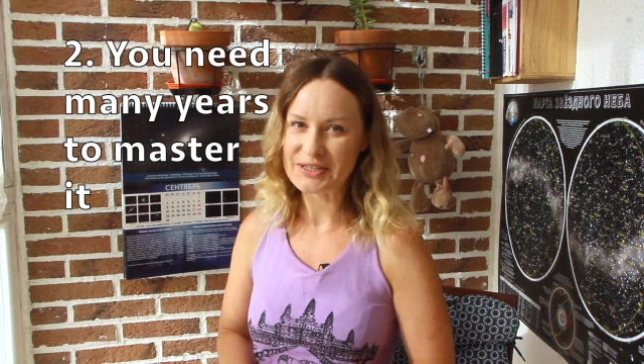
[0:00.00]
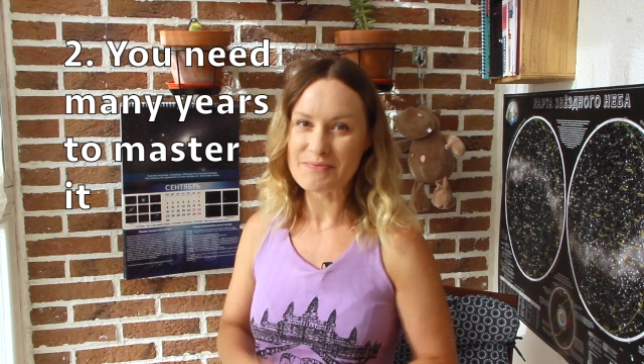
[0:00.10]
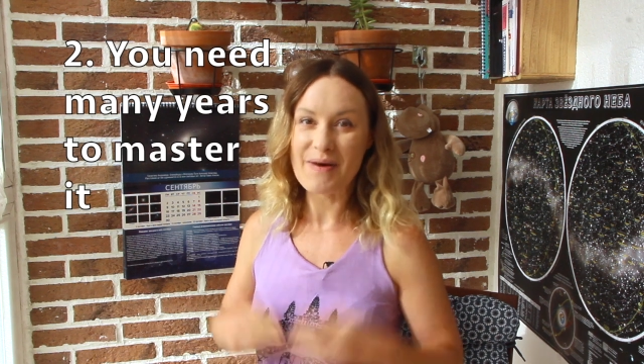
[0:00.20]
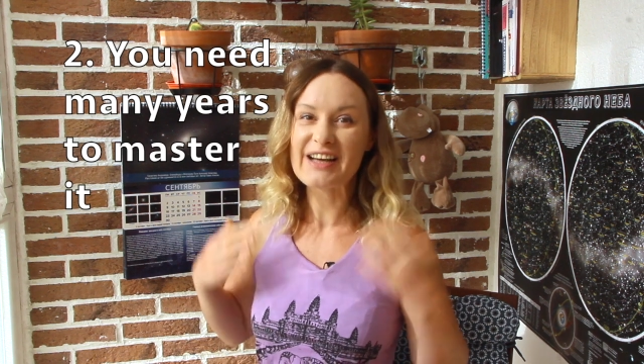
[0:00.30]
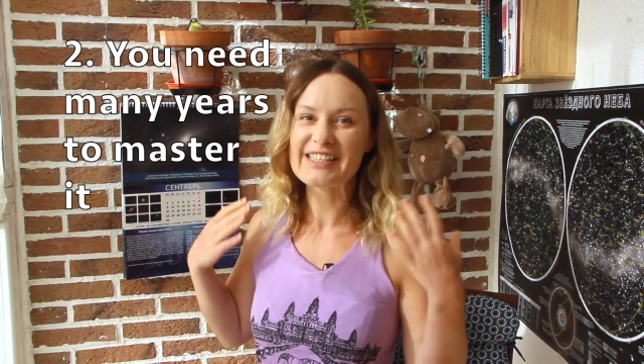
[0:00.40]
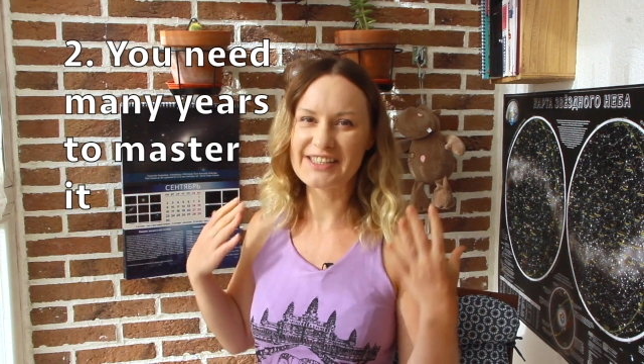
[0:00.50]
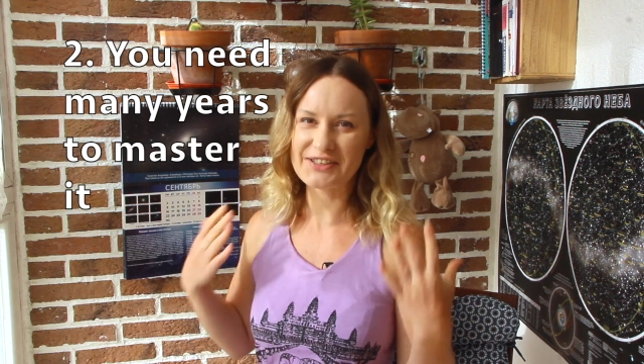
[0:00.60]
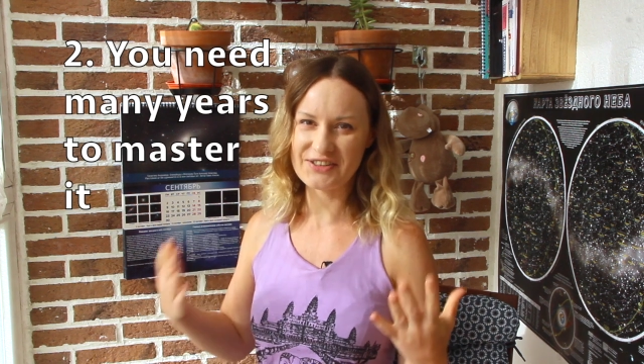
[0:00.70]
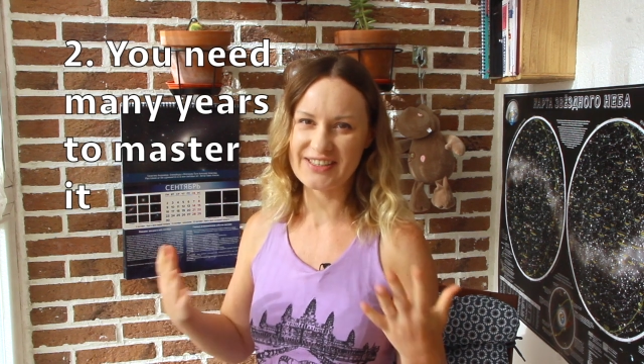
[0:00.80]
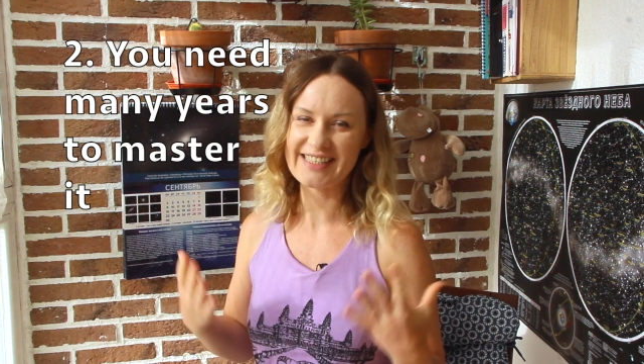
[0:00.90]
to
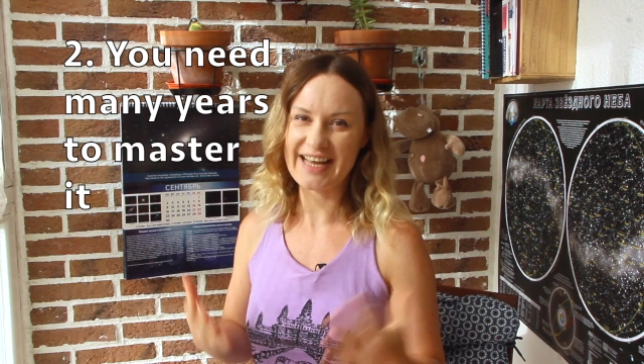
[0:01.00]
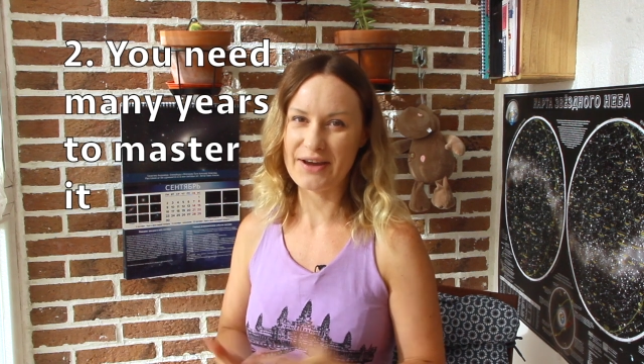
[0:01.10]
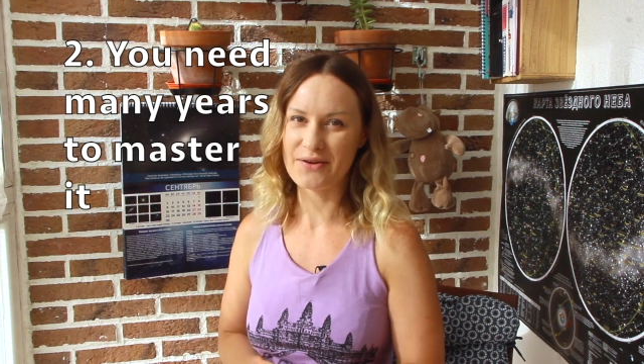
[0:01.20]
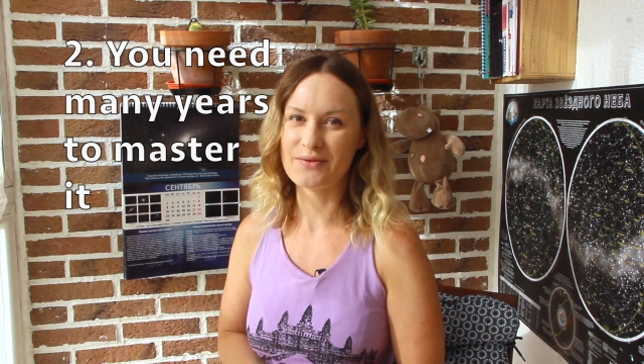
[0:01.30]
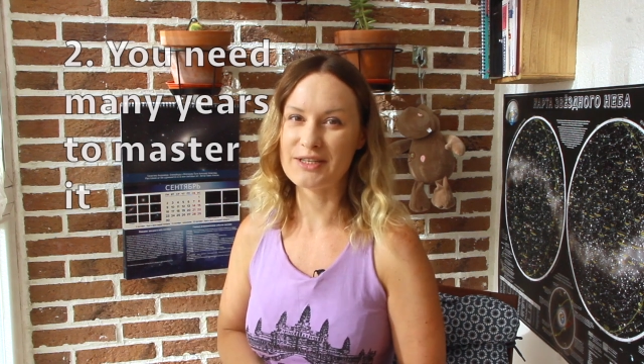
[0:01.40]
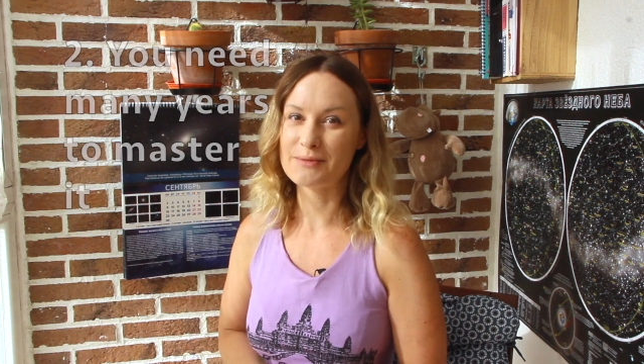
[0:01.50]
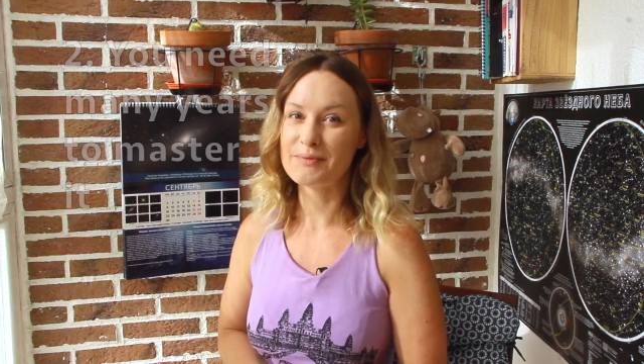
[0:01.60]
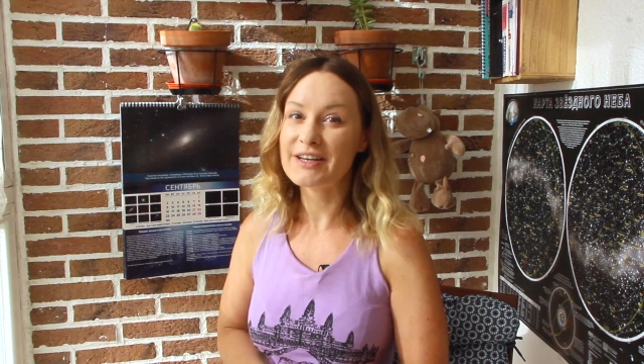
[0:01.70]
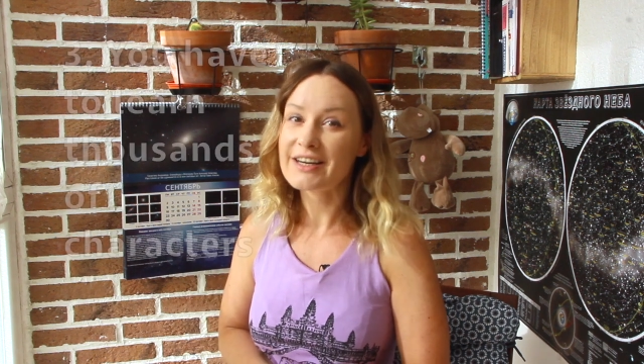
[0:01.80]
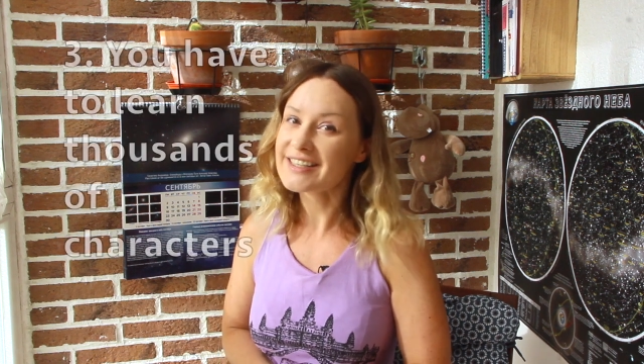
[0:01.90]
master this language
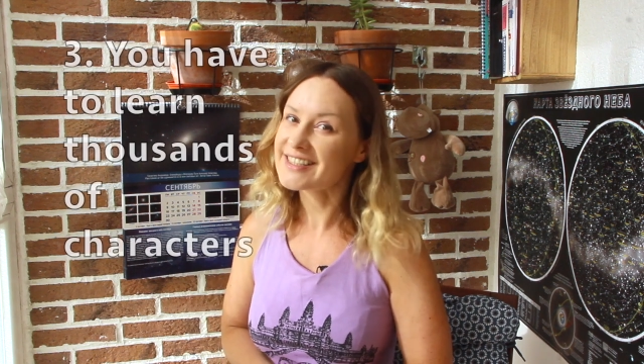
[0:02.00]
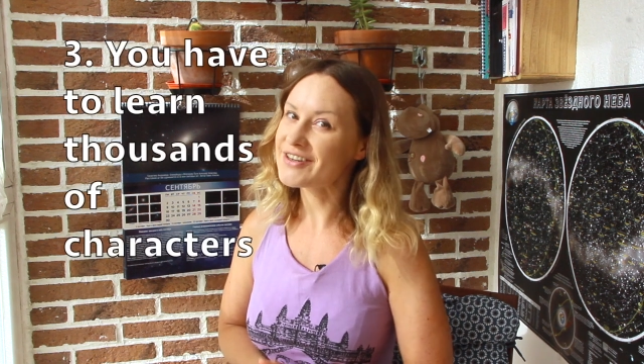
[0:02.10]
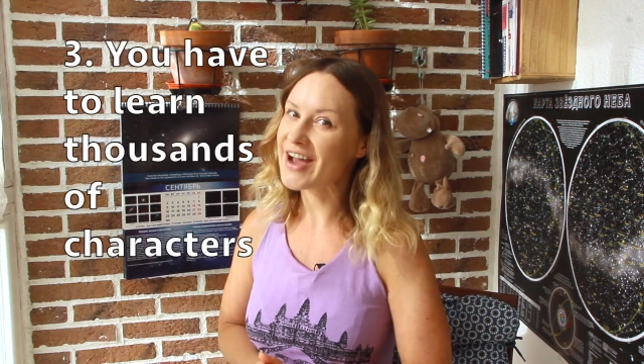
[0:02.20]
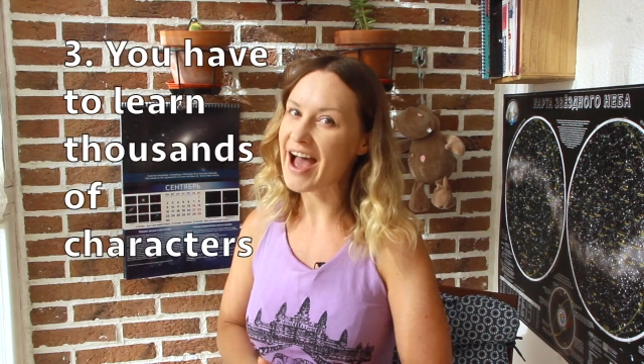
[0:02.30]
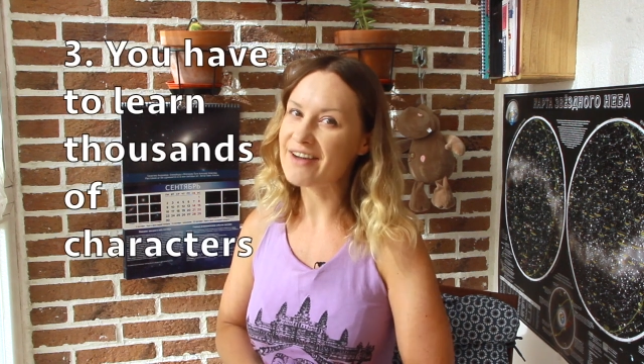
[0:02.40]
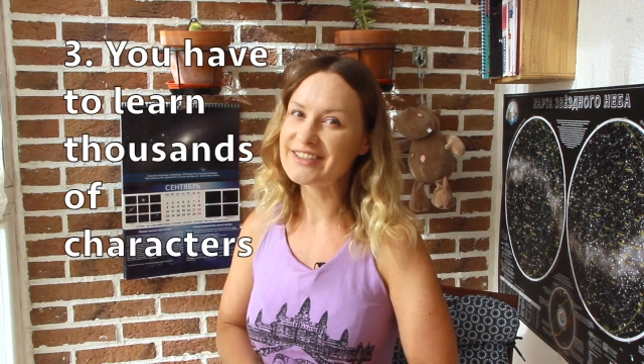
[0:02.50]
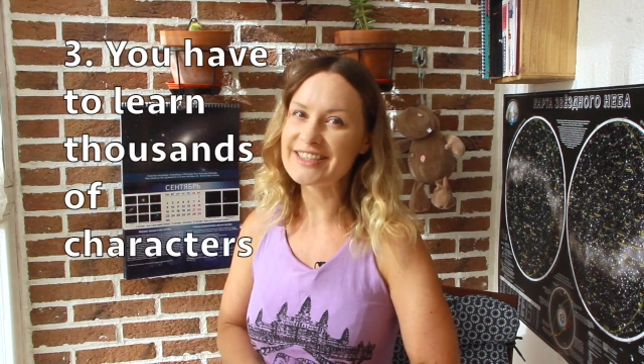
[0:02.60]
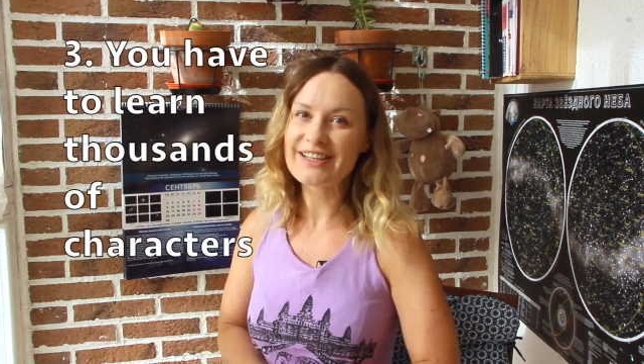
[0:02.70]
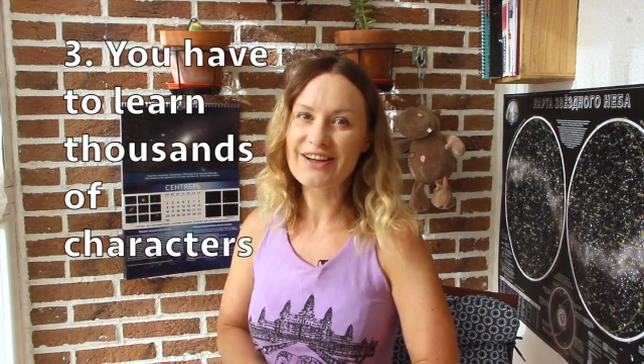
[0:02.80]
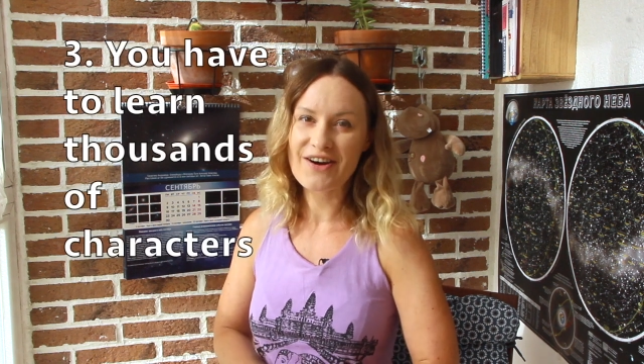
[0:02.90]
because you have
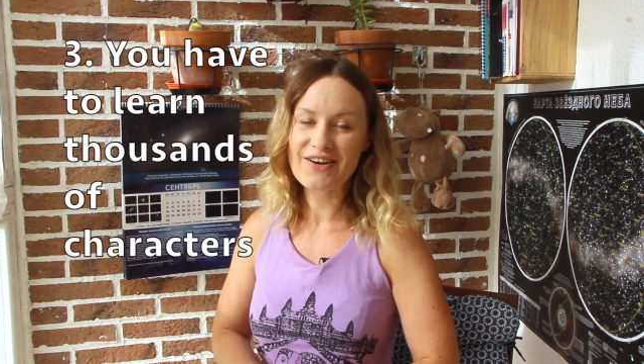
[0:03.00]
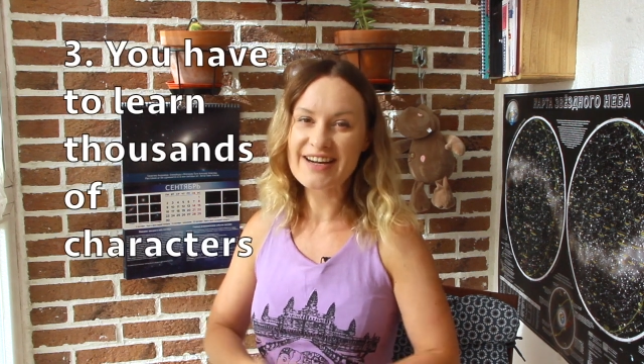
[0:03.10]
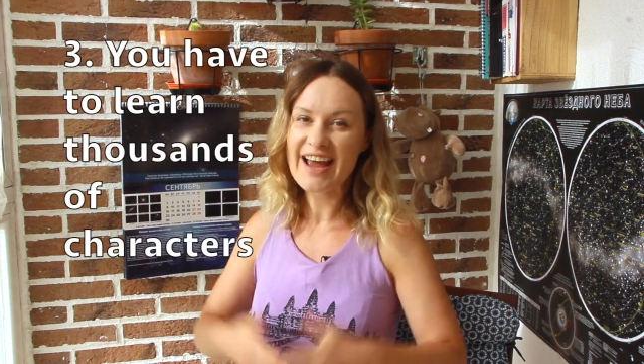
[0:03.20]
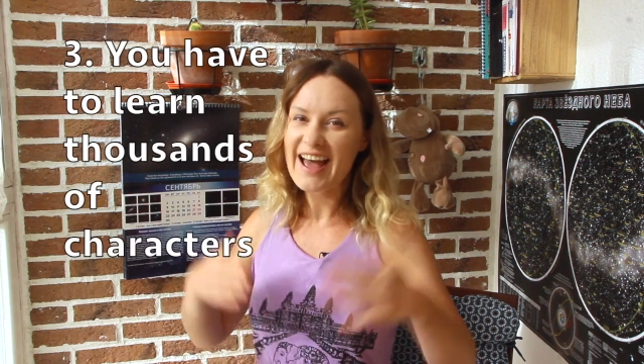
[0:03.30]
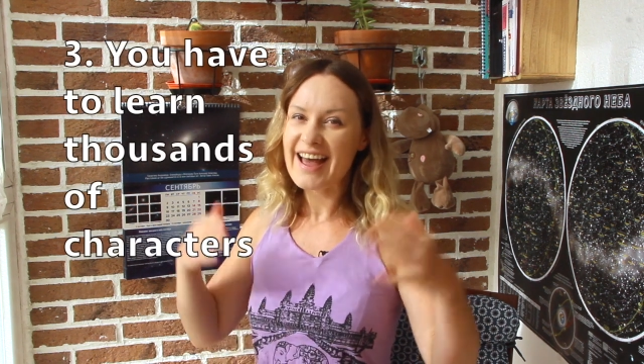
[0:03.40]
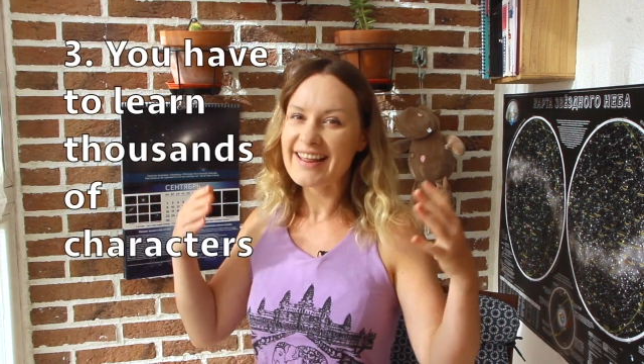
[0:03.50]
to learn